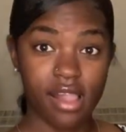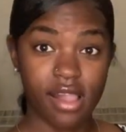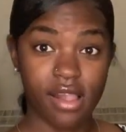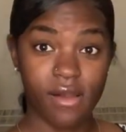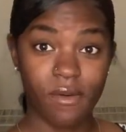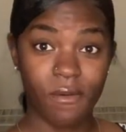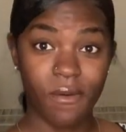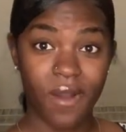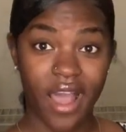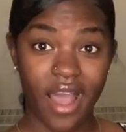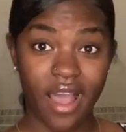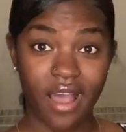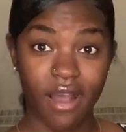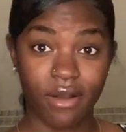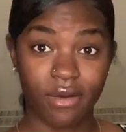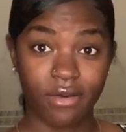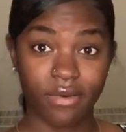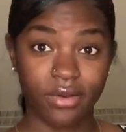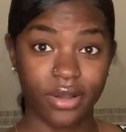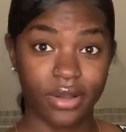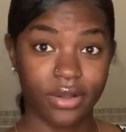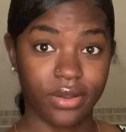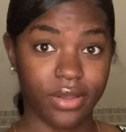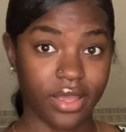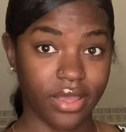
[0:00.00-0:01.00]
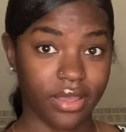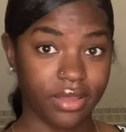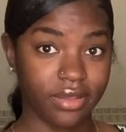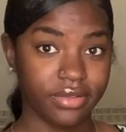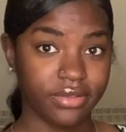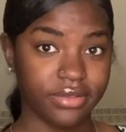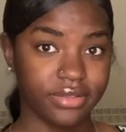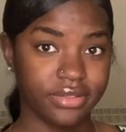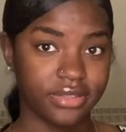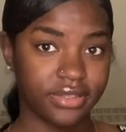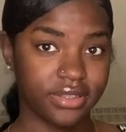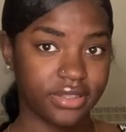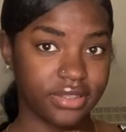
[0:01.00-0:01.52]
Wow, okay.
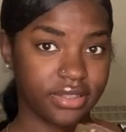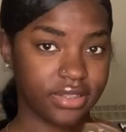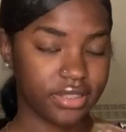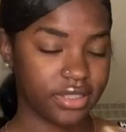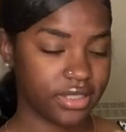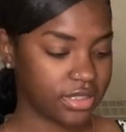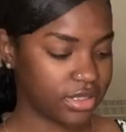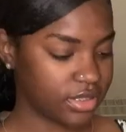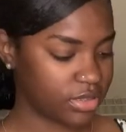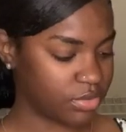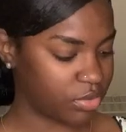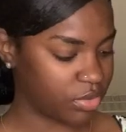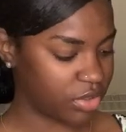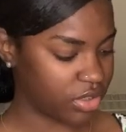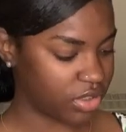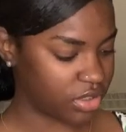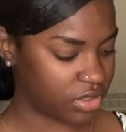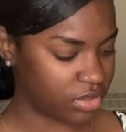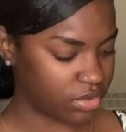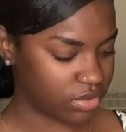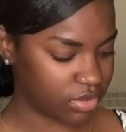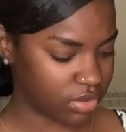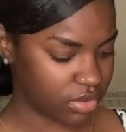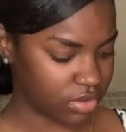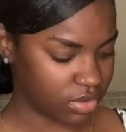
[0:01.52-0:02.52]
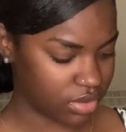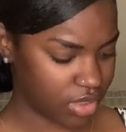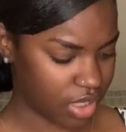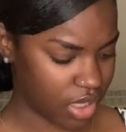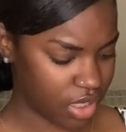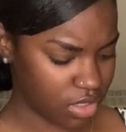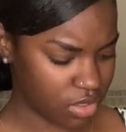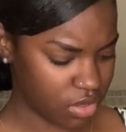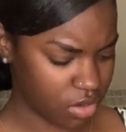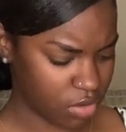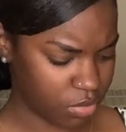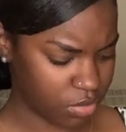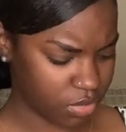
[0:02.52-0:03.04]
This is pretty cute though. How
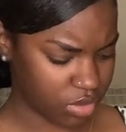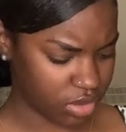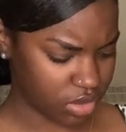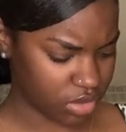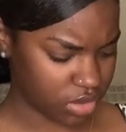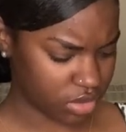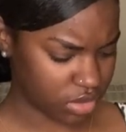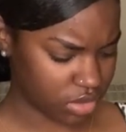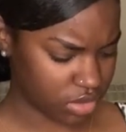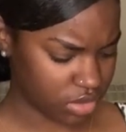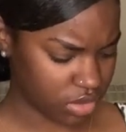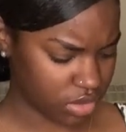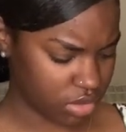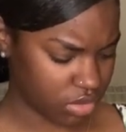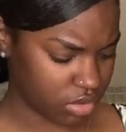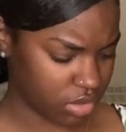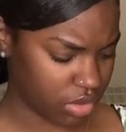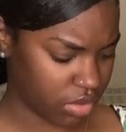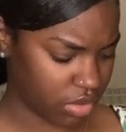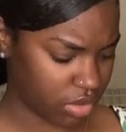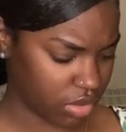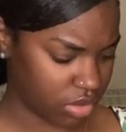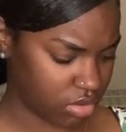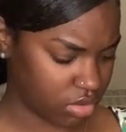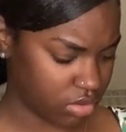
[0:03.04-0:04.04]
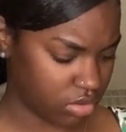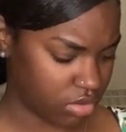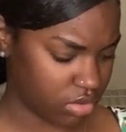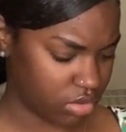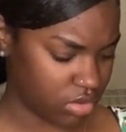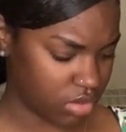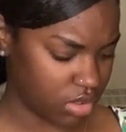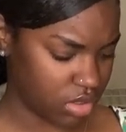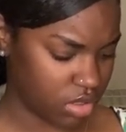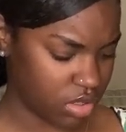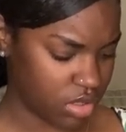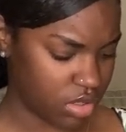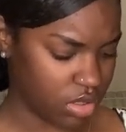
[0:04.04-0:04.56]
you open this? Oh, there we go.
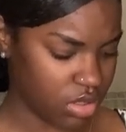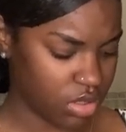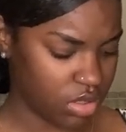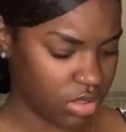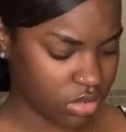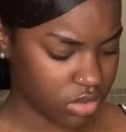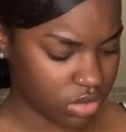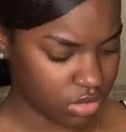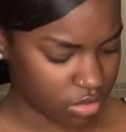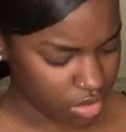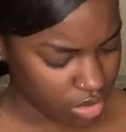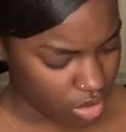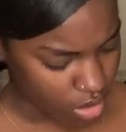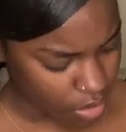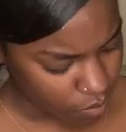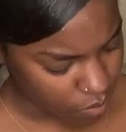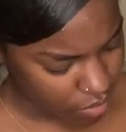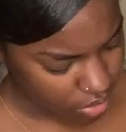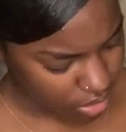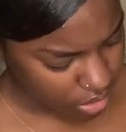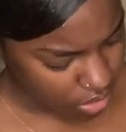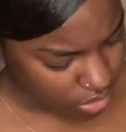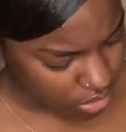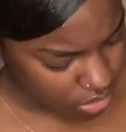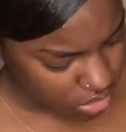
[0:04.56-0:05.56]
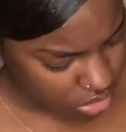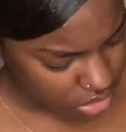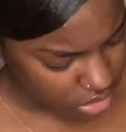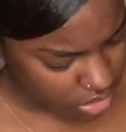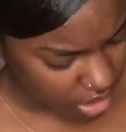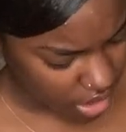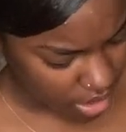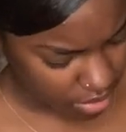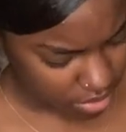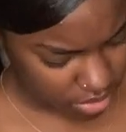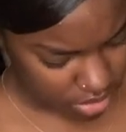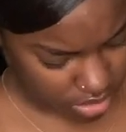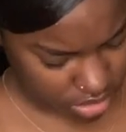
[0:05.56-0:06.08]
So when you open it, you just
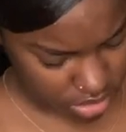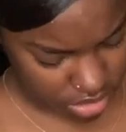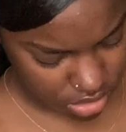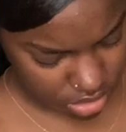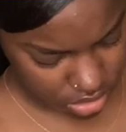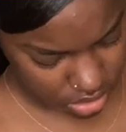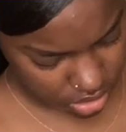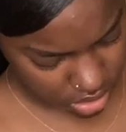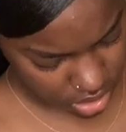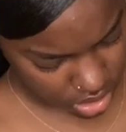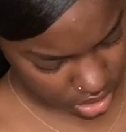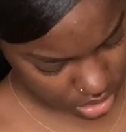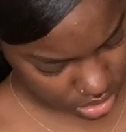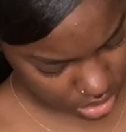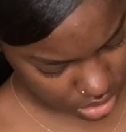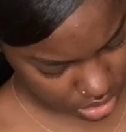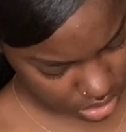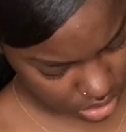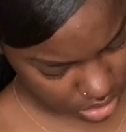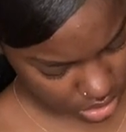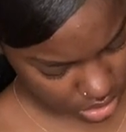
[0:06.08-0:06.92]
snap these two together.